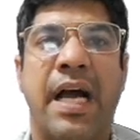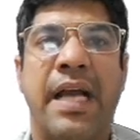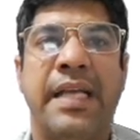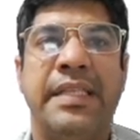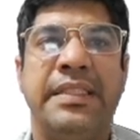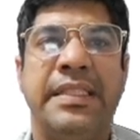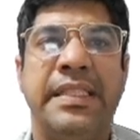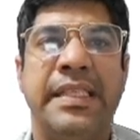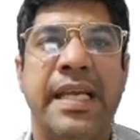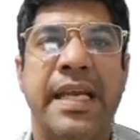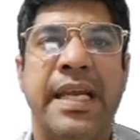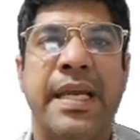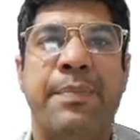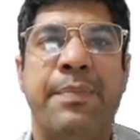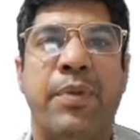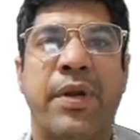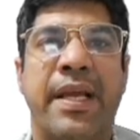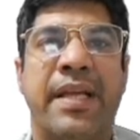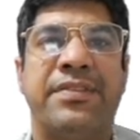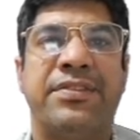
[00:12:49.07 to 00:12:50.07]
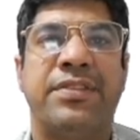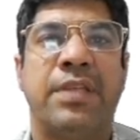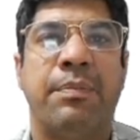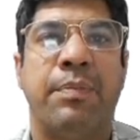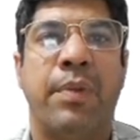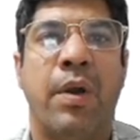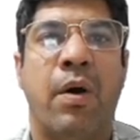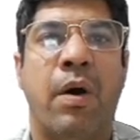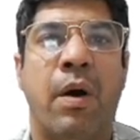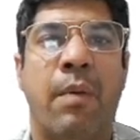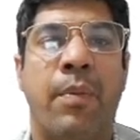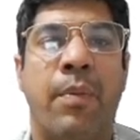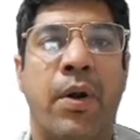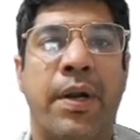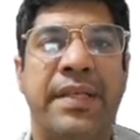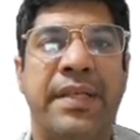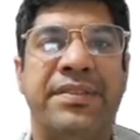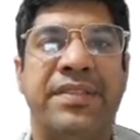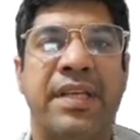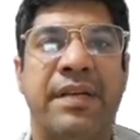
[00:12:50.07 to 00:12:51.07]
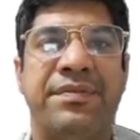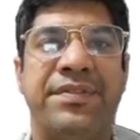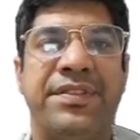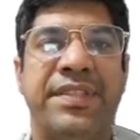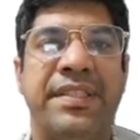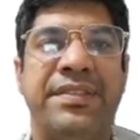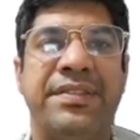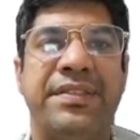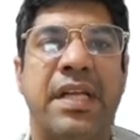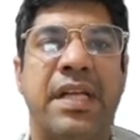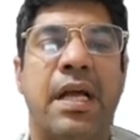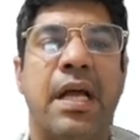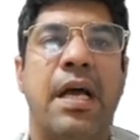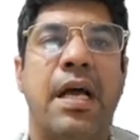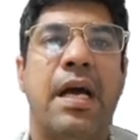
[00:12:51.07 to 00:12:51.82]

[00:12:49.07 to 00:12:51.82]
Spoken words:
IgA protects the body surfaces.